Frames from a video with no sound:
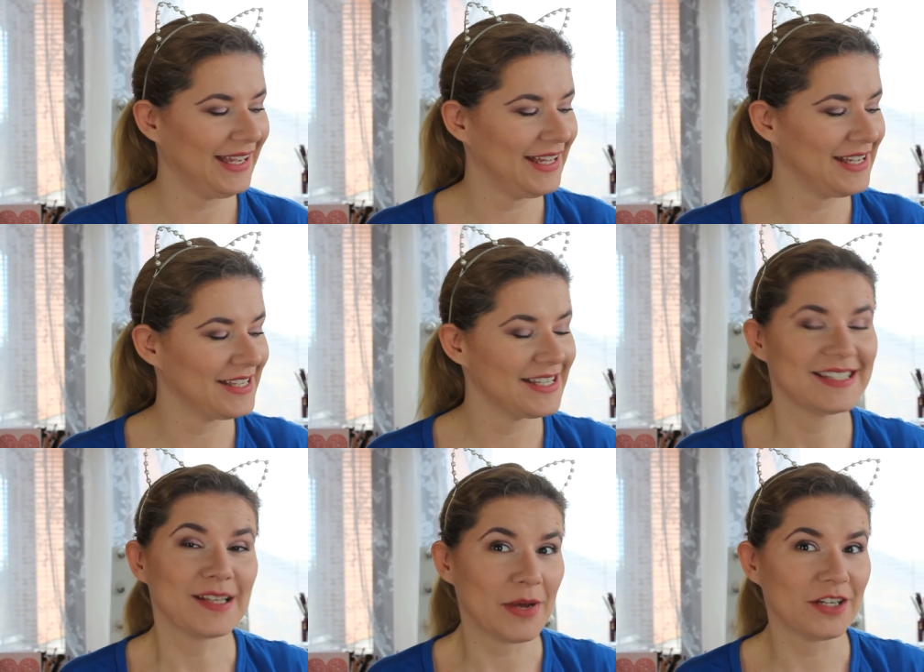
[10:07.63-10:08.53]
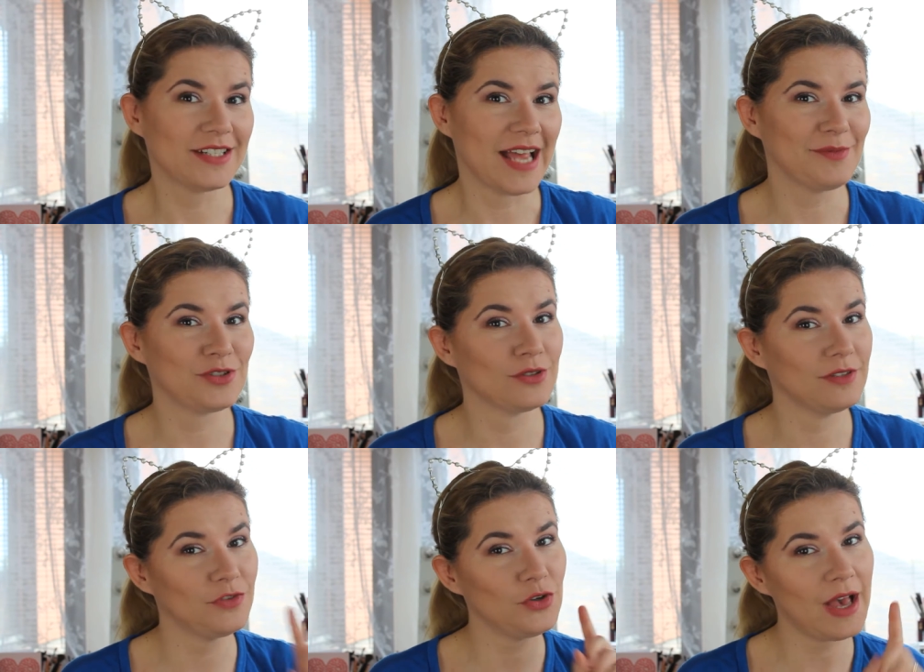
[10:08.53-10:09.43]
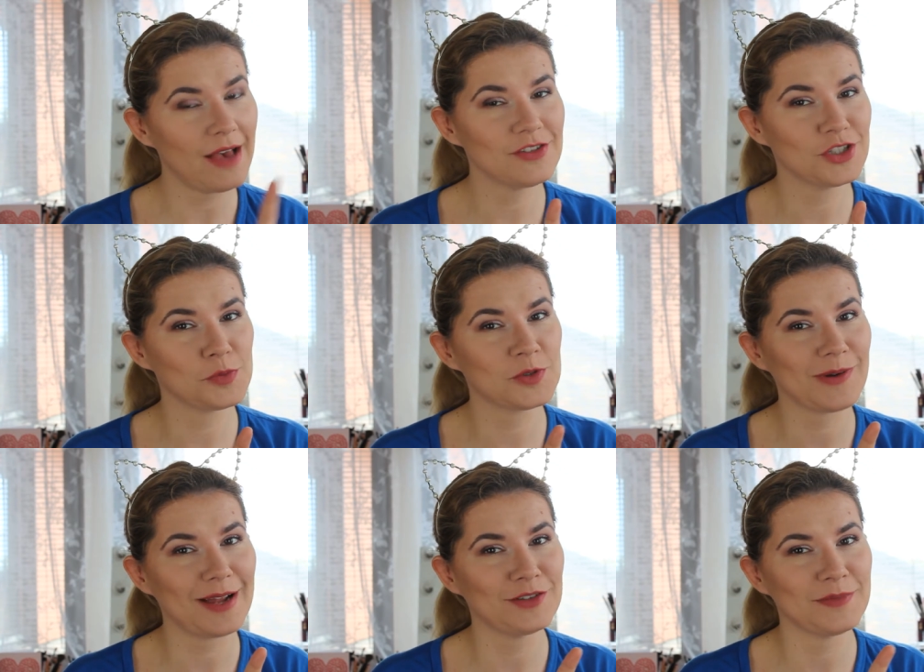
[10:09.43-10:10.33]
uh, some other time so if you haven't subscribed